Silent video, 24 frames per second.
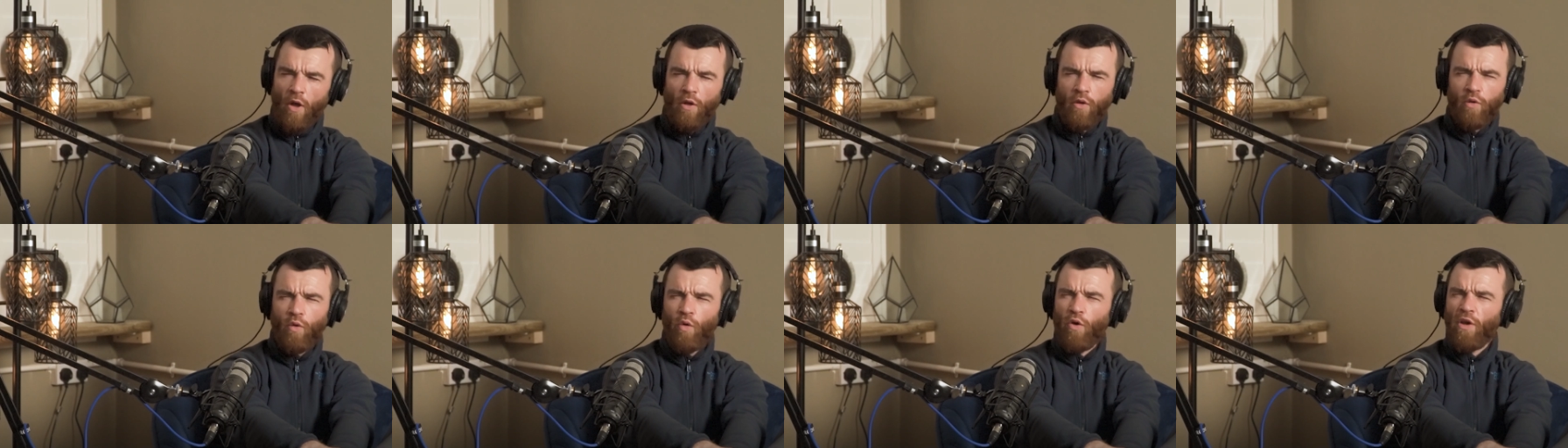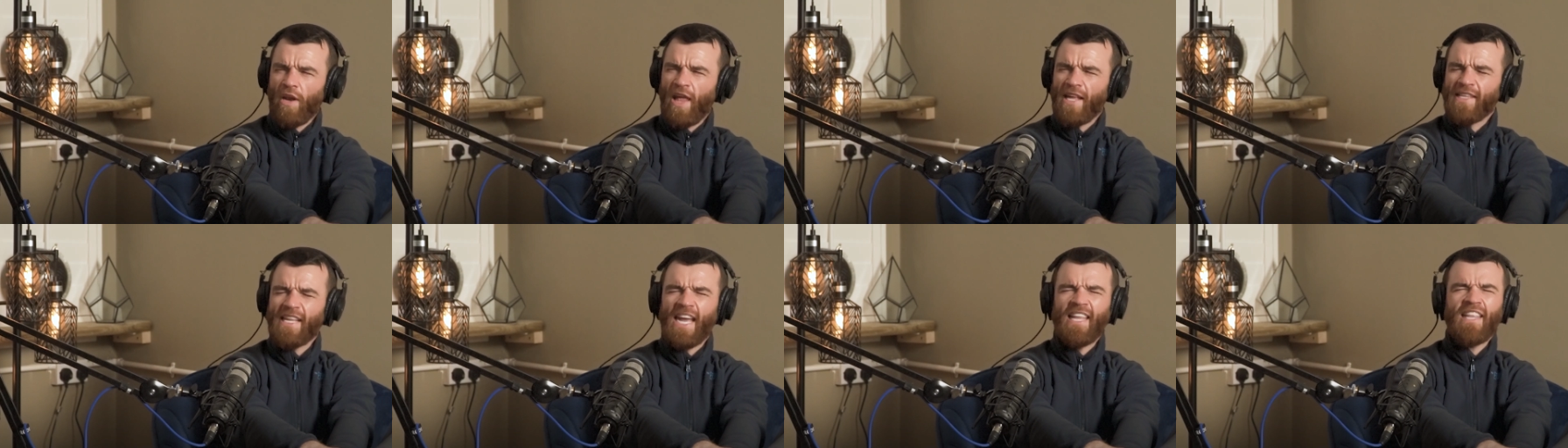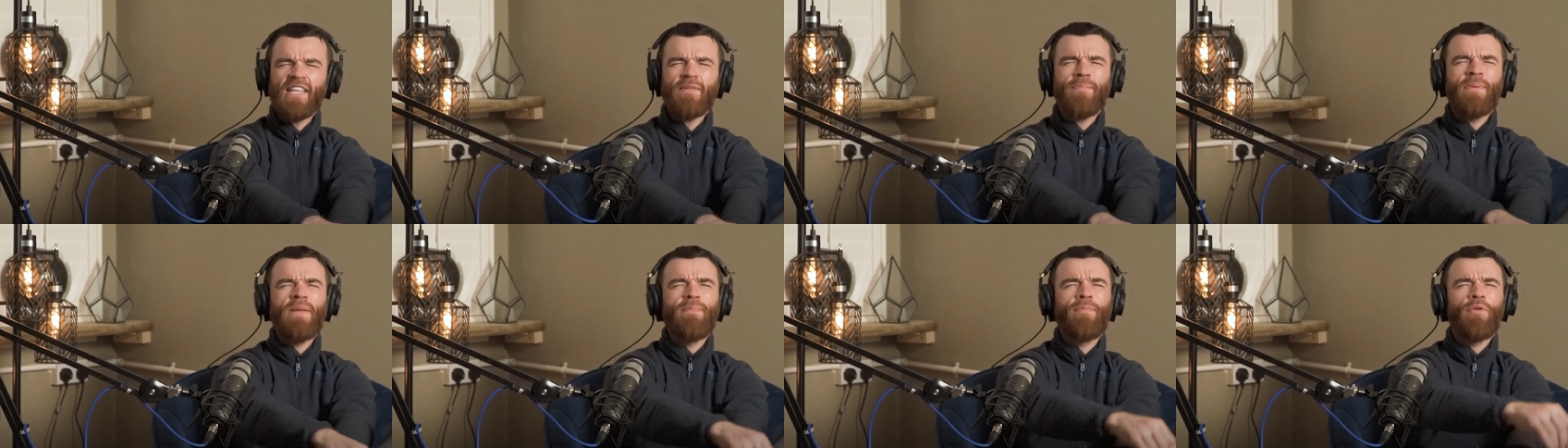Look, lad, I
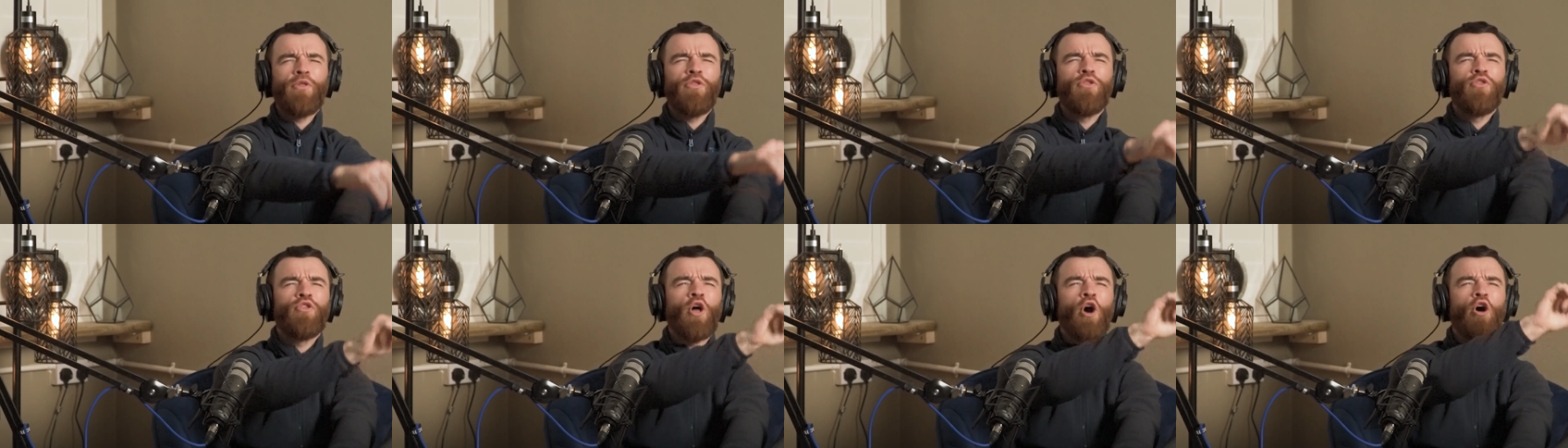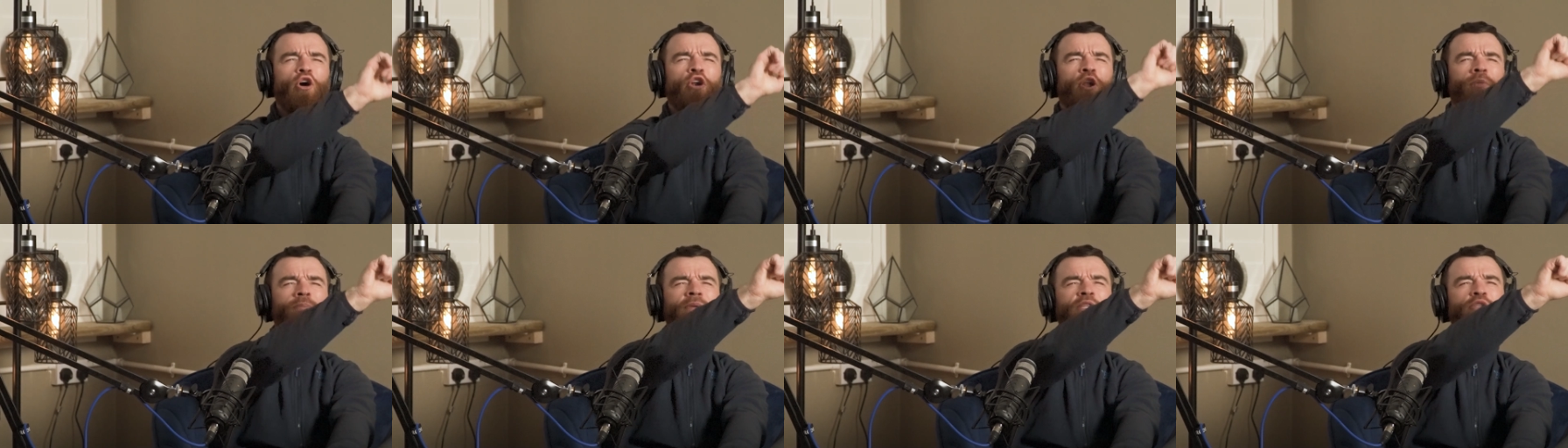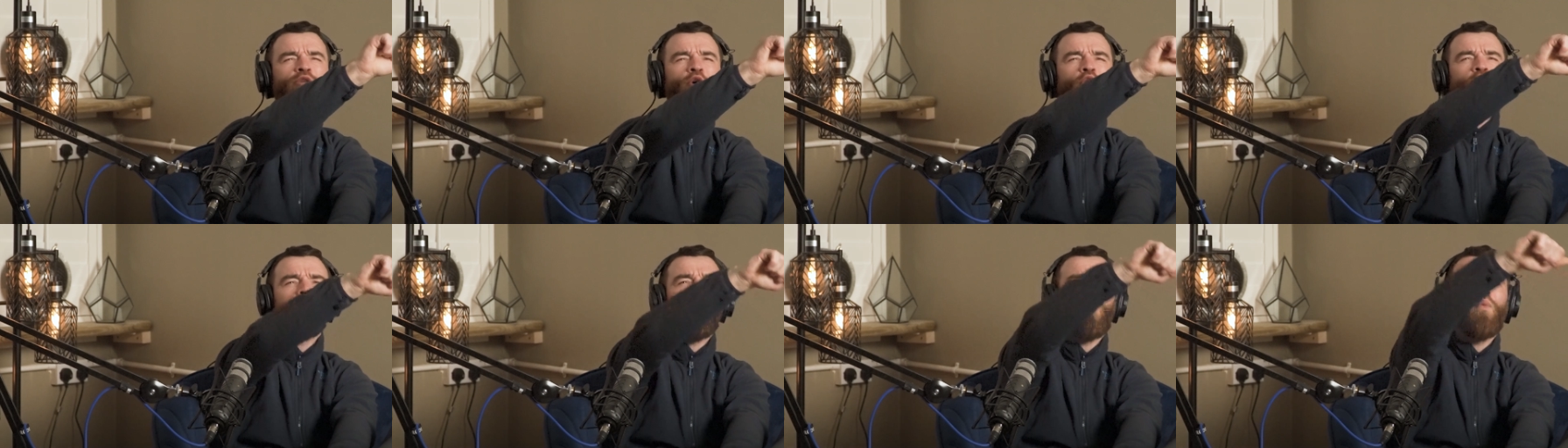had people knocking on my
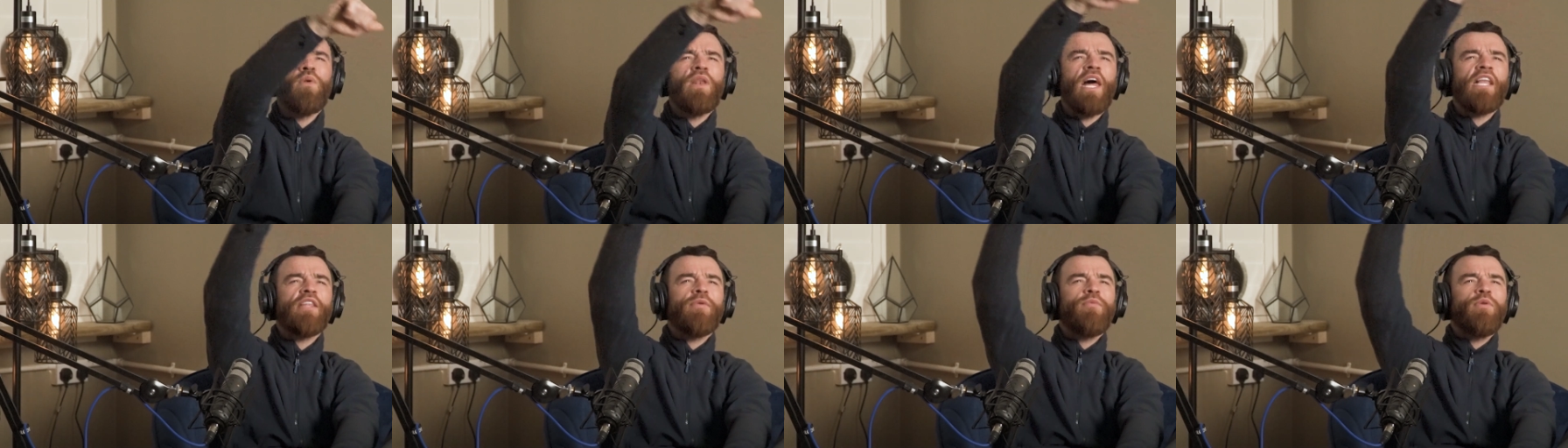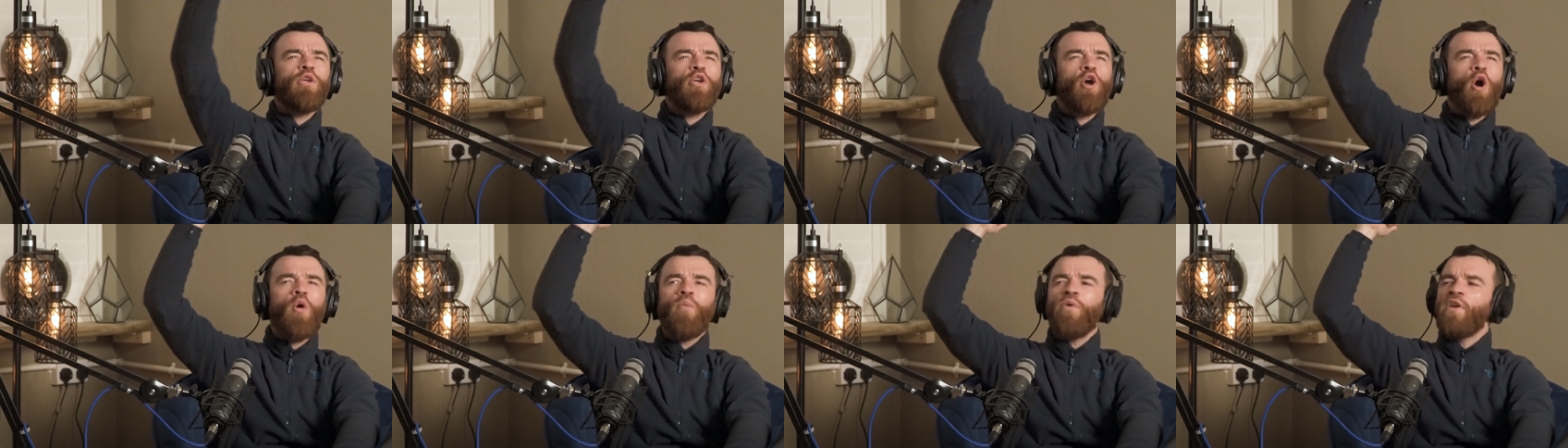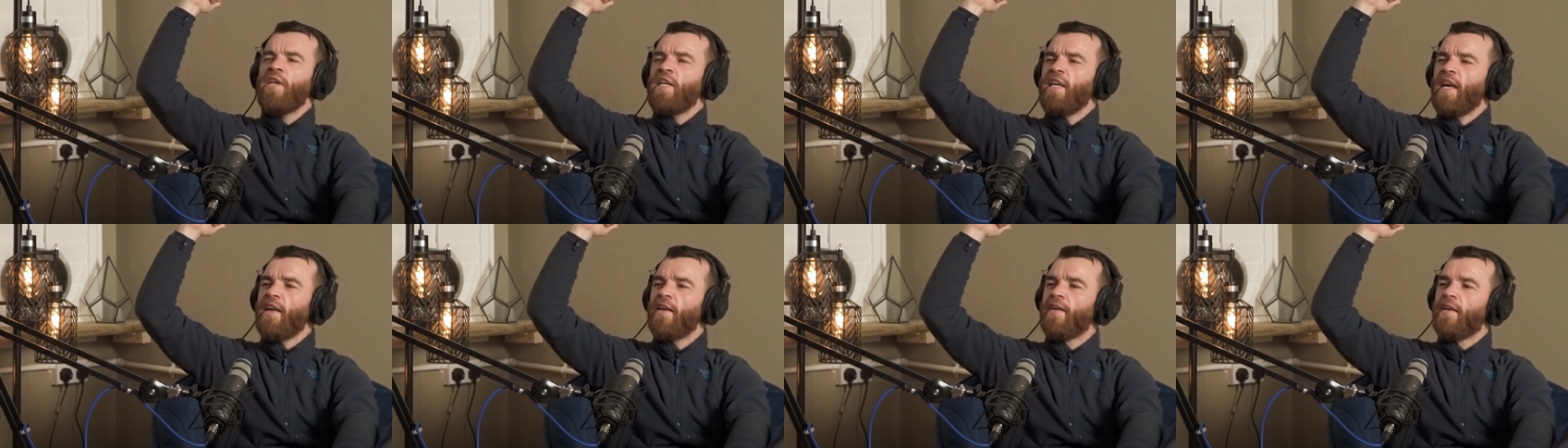door going, lad, are we going
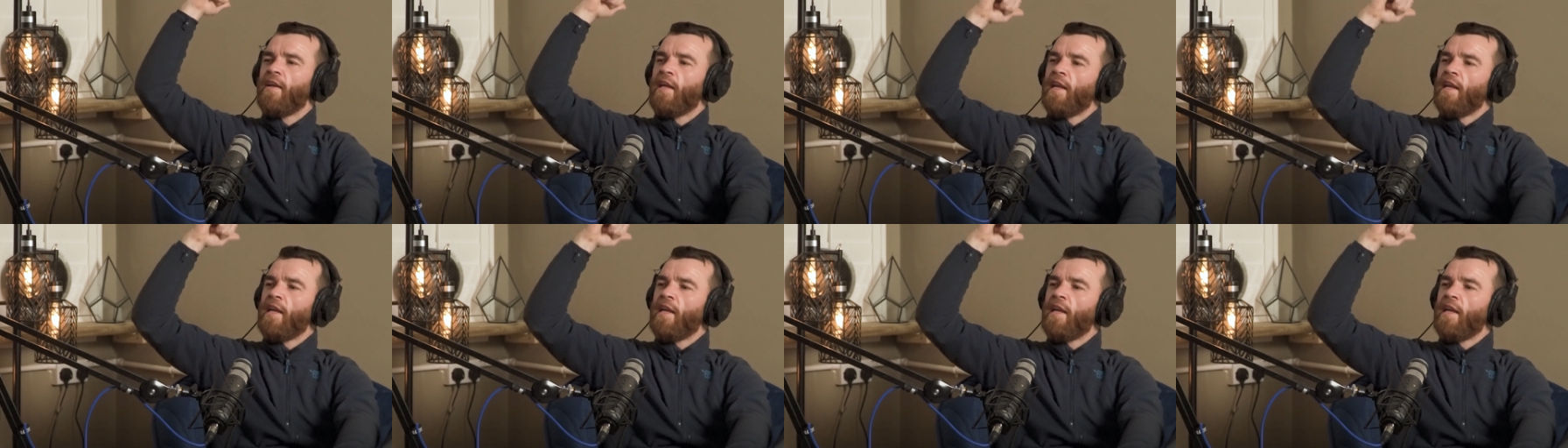here?